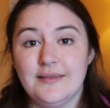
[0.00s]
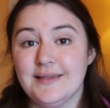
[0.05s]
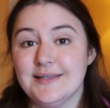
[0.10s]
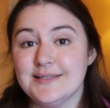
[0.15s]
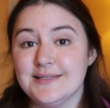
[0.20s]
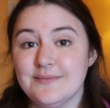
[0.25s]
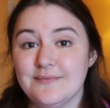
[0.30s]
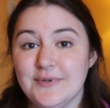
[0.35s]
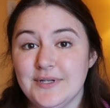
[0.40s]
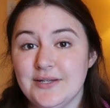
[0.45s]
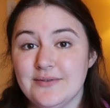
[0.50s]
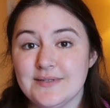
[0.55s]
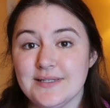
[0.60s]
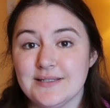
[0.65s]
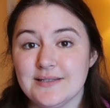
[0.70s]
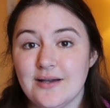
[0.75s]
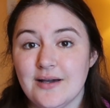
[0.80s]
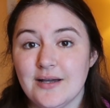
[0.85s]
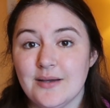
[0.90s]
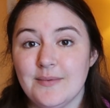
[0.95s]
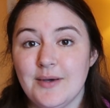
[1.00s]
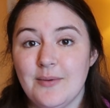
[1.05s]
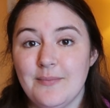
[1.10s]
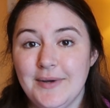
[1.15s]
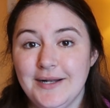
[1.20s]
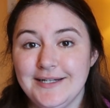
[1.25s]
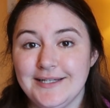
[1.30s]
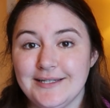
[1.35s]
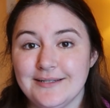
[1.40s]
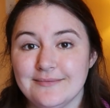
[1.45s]
And then some videos that talk about
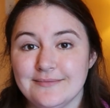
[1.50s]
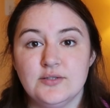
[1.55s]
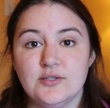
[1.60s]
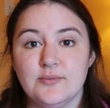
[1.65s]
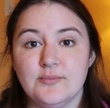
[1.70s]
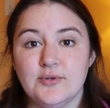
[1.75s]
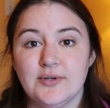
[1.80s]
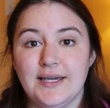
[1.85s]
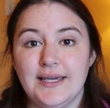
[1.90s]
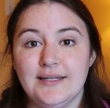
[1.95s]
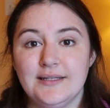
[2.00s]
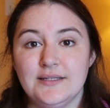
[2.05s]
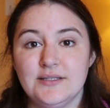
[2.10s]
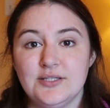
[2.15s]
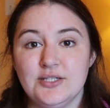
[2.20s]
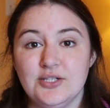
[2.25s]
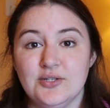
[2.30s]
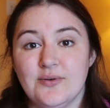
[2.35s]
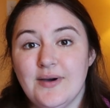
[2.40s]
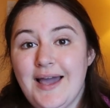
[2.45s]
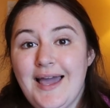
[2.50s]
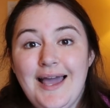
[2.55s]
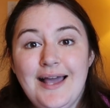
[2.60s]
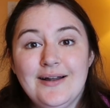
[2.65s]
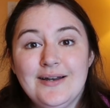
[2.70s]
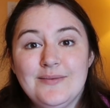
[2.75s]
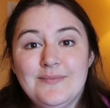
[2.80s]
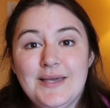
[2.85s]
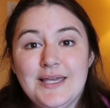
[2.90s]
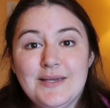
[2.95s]
money. Number 82, how
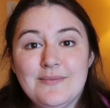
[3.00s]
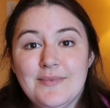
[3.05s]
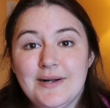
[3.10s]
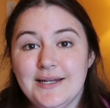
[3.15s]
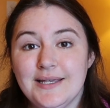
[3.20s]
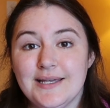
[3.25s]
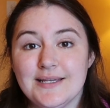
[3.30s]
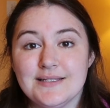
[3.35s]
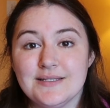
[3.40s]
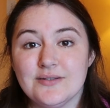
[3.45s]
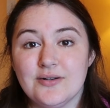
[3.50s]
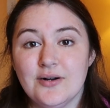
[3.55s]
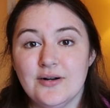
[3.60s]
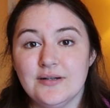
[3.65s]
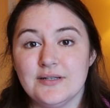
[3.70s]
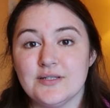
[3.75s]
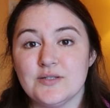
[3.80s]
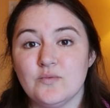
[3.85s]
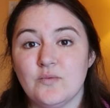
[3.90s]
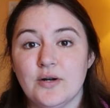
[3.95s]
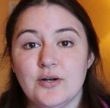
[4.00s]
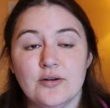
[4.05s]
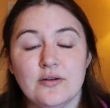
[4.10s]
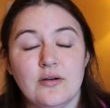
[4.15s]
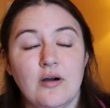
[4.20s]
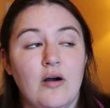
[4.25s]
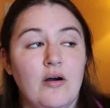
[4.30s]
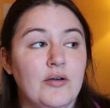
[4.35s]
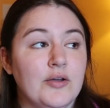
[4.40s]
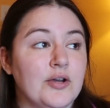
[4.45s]
to make money as an artist. What
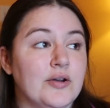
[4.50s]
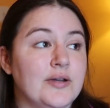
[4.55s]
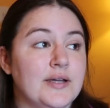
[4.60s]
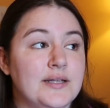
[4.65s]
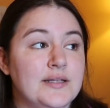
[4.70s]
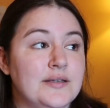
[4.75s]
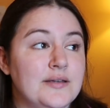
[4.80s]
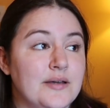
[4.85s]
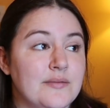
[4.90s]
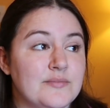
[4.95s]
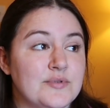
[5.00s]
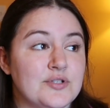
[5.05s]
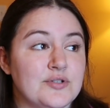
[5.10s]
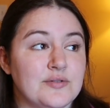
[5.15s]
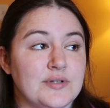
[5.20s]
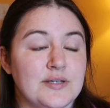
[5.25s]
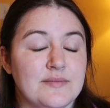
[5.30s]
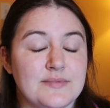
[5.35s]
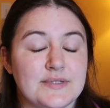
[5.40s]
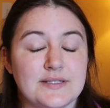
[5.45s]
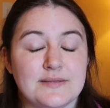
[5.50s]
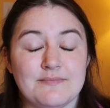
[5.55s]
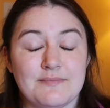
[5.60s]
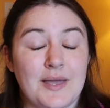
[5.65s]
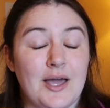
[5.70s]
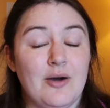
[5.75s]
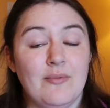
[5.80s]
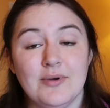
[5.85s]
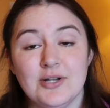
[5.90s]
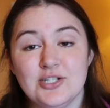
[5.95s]
are all your income streams?
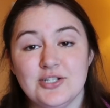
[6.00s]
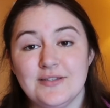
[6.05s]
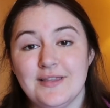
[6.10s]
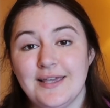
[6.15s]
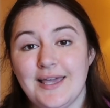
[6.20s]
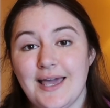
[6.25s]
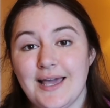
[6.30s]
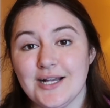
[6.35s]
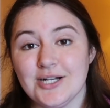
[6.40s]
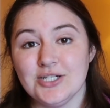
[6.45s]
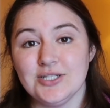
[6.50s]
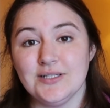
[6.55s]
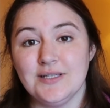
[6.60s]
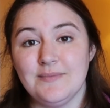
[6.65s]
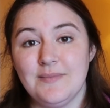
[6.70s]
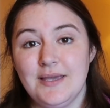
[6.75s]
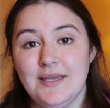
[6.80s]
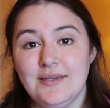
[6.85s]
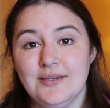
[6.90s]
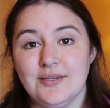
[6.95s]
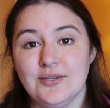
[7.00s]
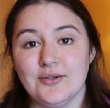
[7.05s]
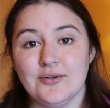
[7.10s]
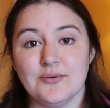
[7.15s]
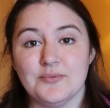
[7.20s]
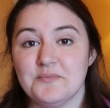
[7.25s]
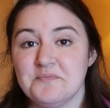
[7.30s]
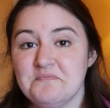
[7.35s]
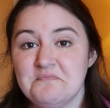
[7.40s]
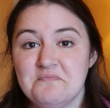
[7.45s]
How much do they actually make
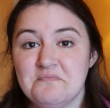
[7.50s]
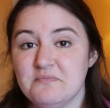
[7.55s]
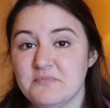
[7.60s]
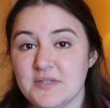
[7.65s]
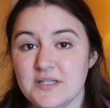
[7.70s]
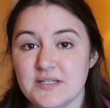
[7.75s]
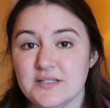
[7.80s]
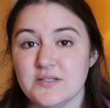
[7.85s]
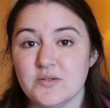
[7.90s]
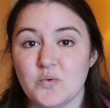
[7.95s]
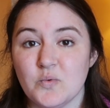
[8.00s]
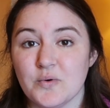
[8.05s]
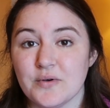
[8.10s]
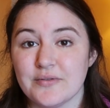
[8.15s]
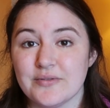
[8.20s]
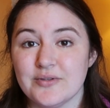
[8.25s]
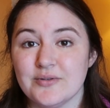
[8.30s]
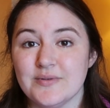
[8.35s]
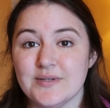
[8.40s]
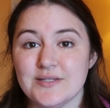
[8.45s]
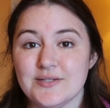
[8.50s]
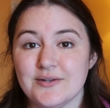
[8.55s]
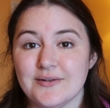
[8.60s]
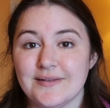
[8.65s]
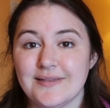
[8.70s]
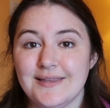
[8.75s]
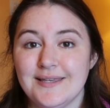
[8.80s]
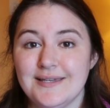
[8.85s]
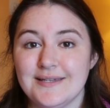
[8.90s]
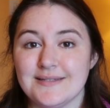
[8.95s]
you? Is it worth doing
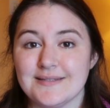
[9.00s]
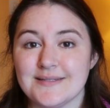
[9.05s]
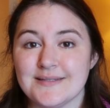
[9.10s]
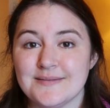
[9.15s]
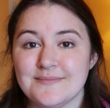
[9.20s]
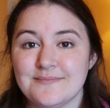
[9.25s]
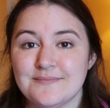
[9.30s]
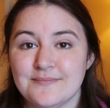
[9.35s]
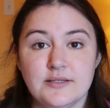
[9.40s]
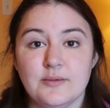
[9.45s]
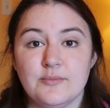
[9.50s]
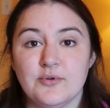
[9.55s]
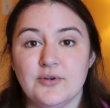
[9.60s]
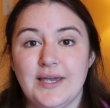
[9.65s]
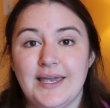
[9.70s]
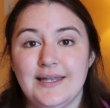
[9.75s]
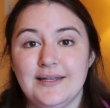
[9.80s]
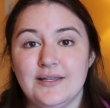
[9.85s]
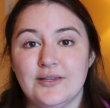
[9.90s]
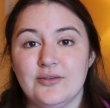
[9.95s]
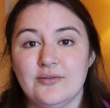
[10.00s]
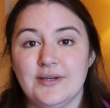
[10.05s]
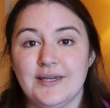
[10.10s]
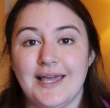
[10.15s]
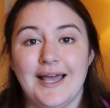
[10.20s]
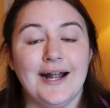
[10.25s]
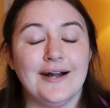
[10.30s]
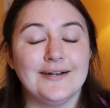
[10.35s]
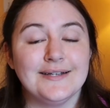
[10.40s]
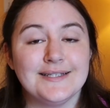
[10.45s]
certain things? Number 83,
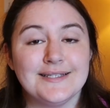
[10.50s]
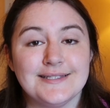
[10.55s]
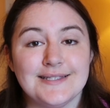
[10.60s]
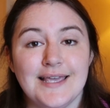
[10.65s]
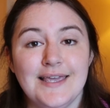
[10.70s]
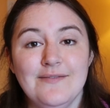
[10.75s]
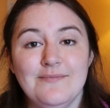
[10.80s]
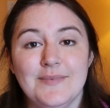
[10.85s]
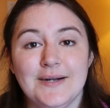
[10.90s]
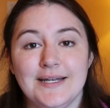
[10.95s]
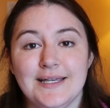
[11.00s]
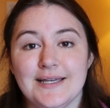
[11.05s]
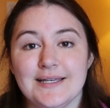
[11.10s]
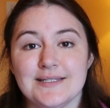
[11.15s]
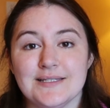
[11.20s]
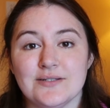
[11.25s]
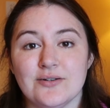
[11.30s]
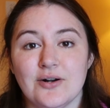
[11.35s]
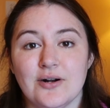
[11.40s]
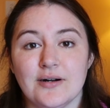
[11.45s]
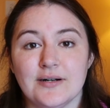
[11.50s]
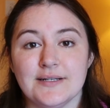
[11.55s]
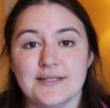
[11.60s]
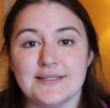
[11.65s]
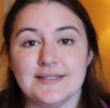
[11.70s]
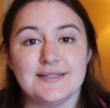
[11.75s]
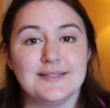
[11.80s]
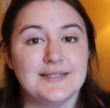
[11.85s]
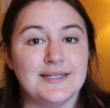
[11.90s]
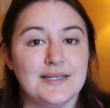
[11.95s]
how to save money as an
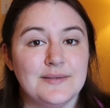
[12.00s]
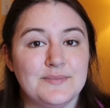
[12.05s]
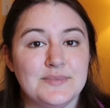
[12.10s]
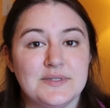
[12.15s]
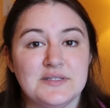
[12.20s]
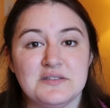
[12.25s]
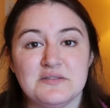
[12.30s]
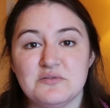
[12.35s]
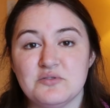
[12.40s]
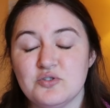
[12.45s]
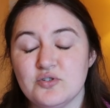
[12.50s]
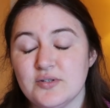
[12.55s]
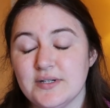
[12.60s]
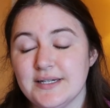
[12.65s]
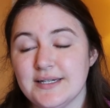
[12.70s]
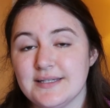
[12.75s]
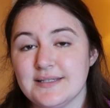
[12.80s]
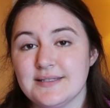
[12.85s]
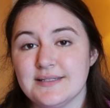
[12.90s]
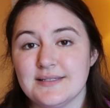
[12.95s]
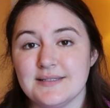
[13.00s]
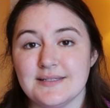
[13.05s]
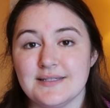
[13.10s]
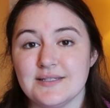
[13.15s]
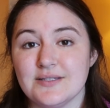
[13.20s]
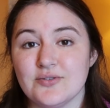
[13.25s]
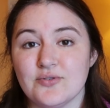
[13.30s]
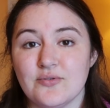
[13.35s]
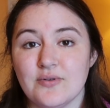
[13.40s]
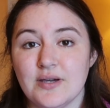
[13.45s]
artist. Tips, tricks. This
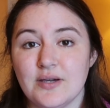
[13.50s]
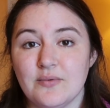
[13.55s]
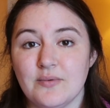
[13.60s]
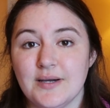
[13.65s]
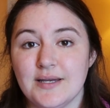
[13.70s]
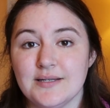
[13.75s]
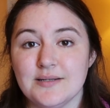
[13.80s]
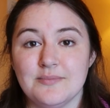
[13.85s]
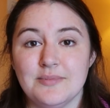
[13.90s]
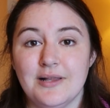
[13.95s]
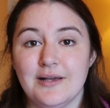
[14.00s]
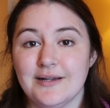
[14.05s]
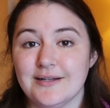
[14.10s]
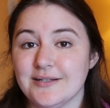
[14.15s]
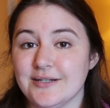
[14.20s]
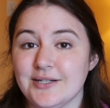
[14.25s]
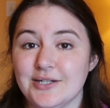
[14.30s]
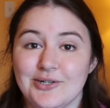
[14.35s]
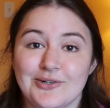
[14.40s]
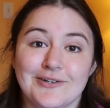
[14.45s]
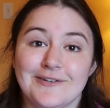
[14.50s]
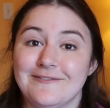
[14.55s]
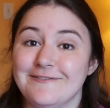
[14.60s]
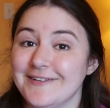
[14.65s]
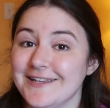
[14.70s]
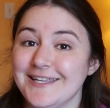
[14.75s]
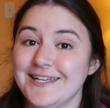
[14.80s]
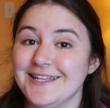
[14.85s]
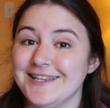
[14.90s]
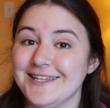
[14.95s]
is a great way to plug a ton of your
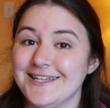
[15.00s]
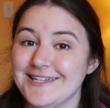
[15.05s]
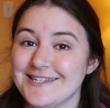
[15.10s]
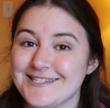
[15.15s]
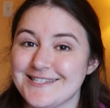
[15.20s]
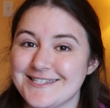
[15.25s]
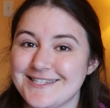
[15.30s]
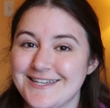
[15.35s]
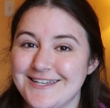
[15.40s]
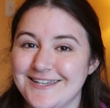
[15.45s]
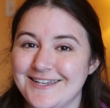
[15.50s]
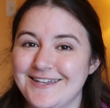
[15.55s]
affiliate links